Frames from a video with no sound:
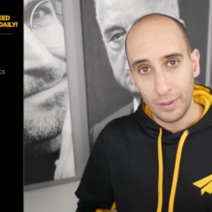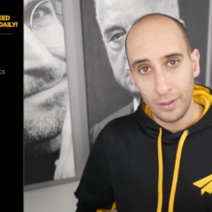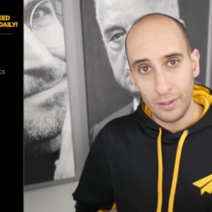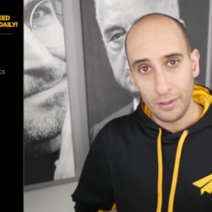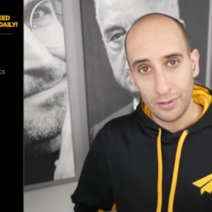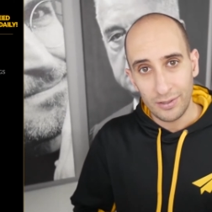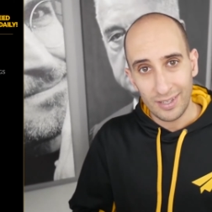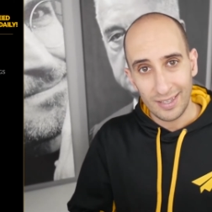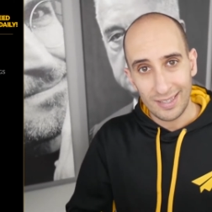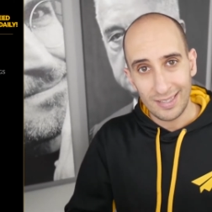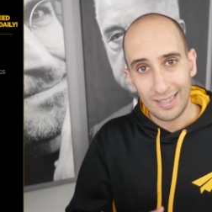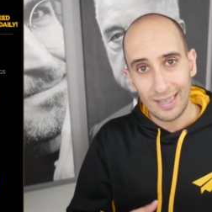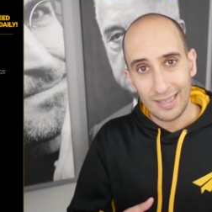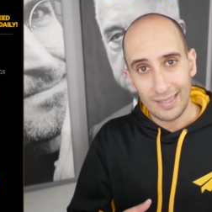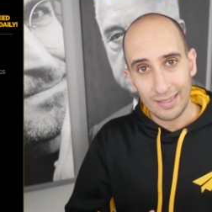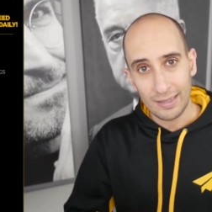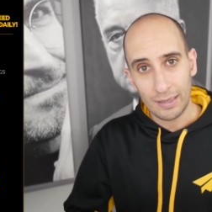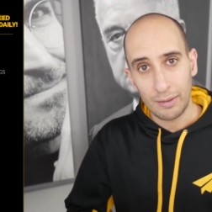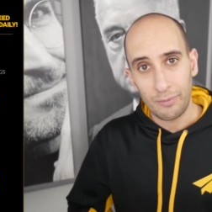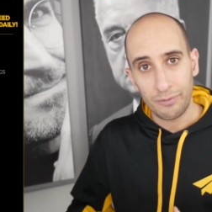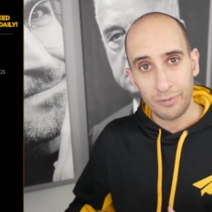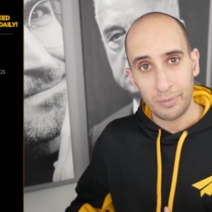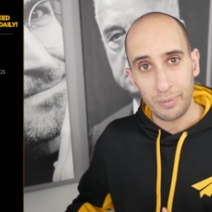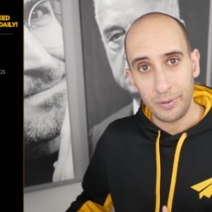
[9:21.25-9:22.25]
Your success
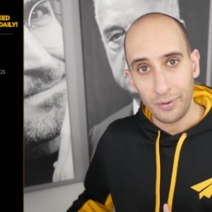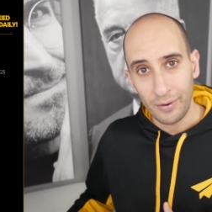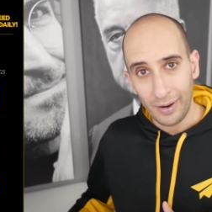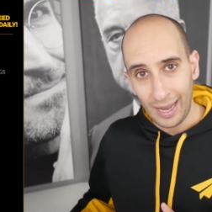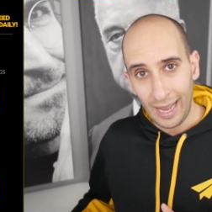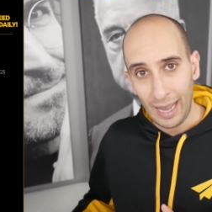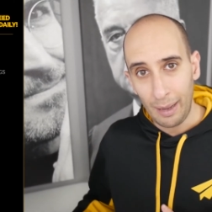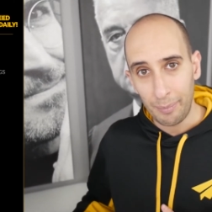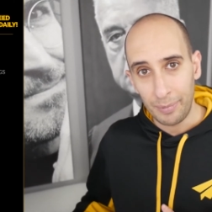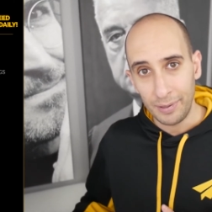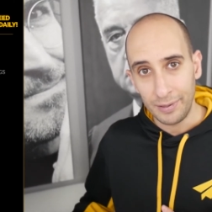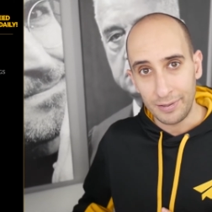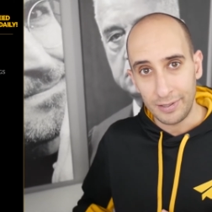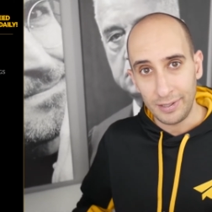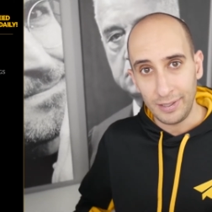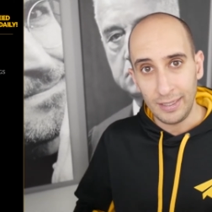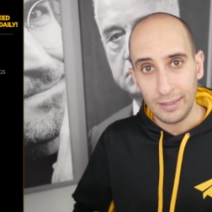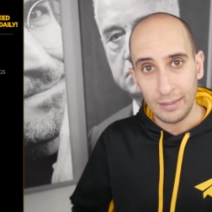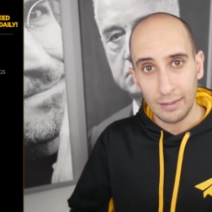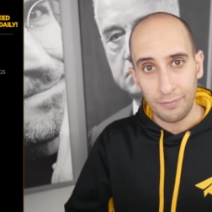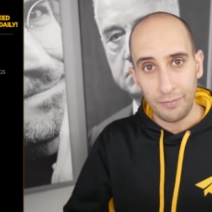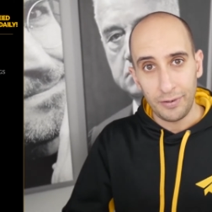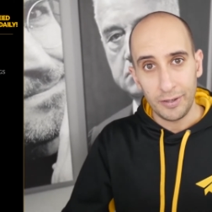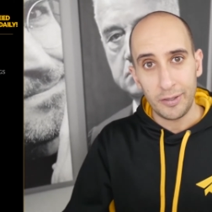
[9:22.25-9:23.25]
comes from your habits. You
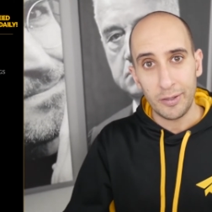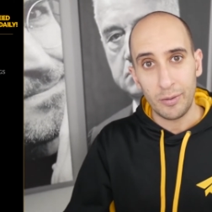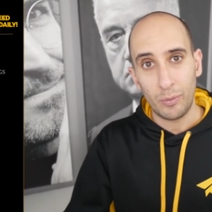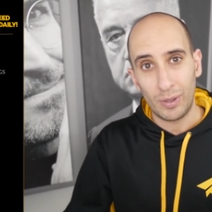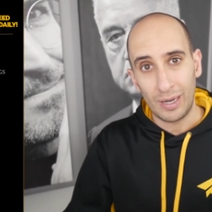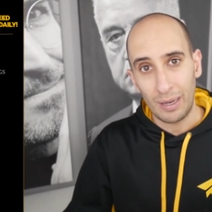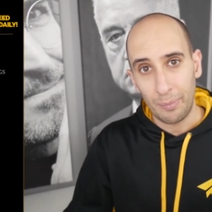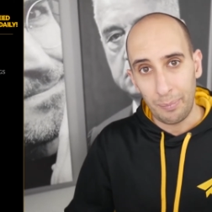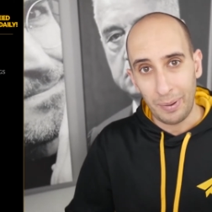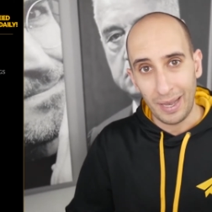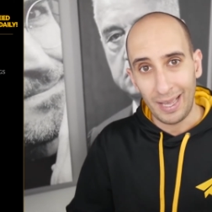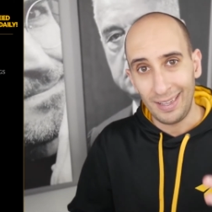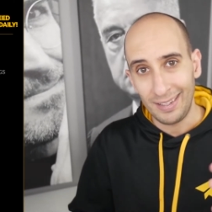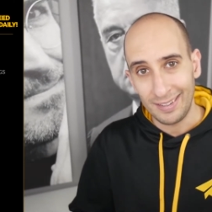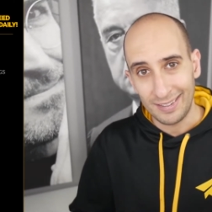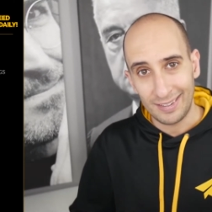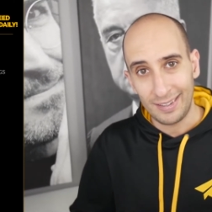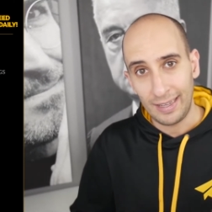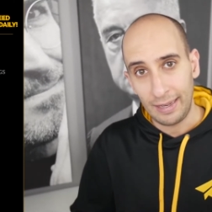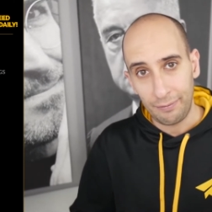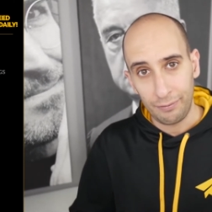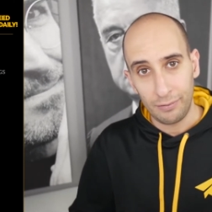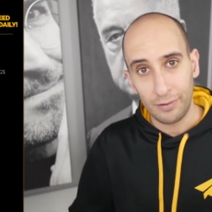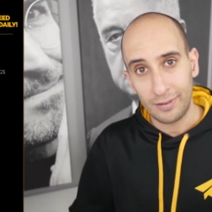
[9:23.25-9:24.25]
need to figure out what a balanced
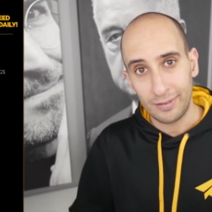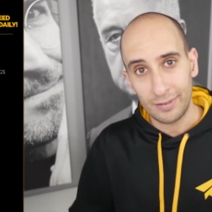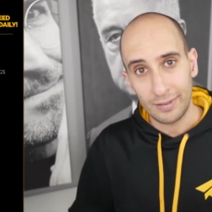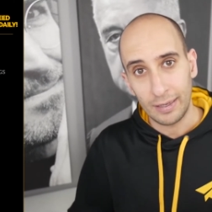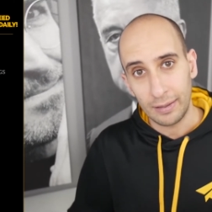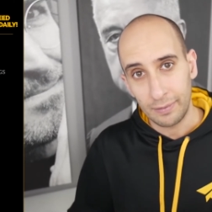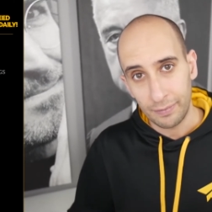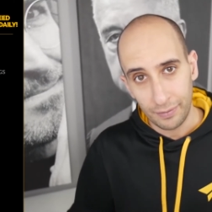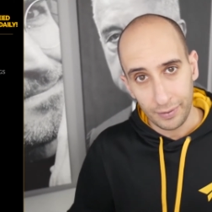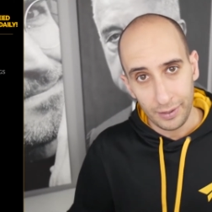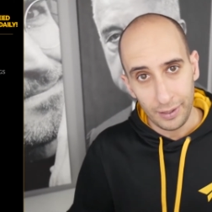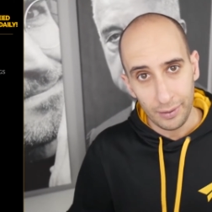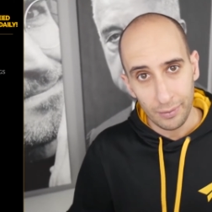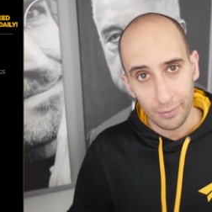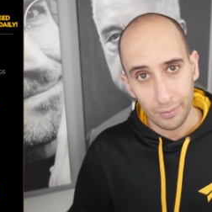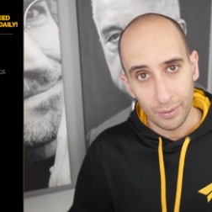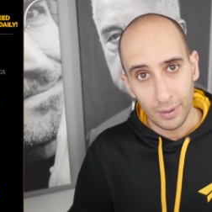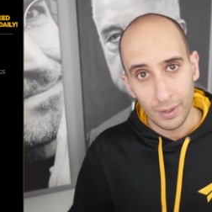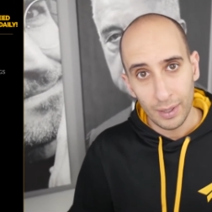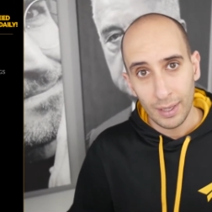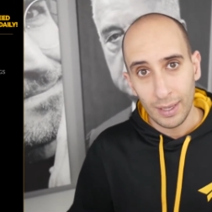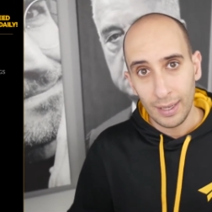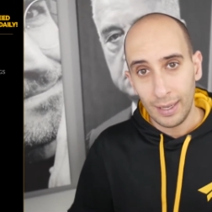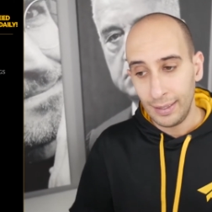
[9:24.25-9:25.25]
life looks like for you.
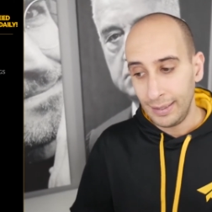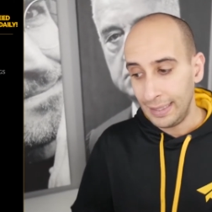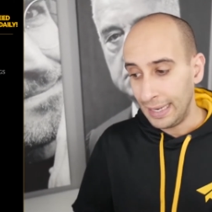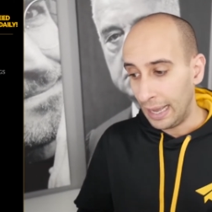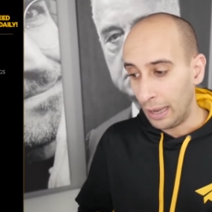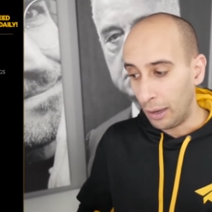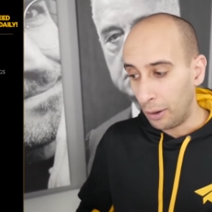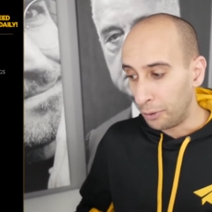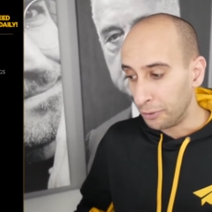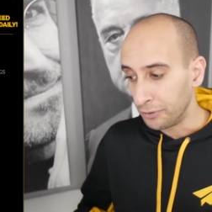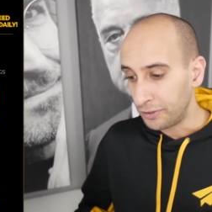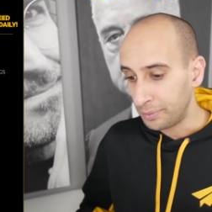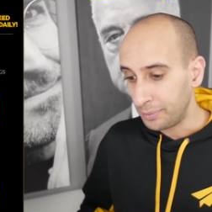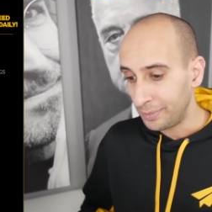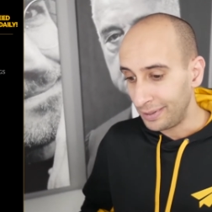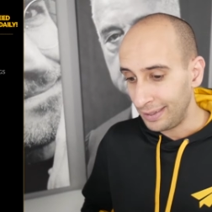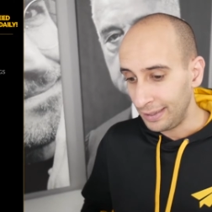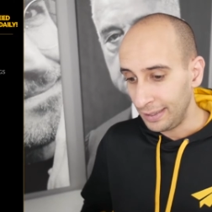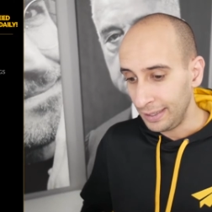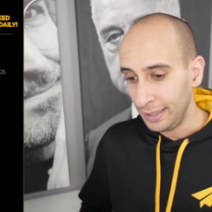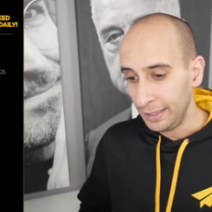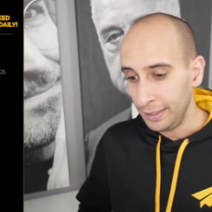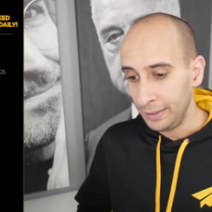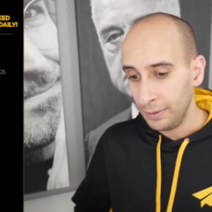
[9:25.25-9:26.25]
Now,
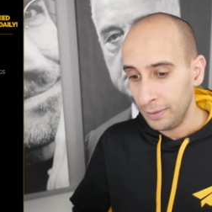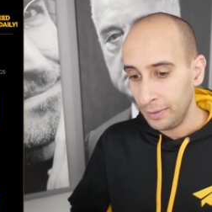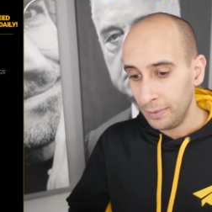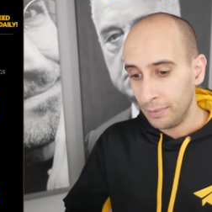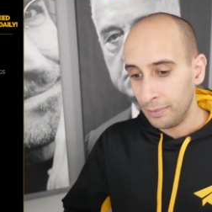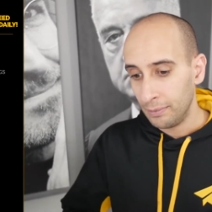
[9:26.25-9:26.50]
ultimately,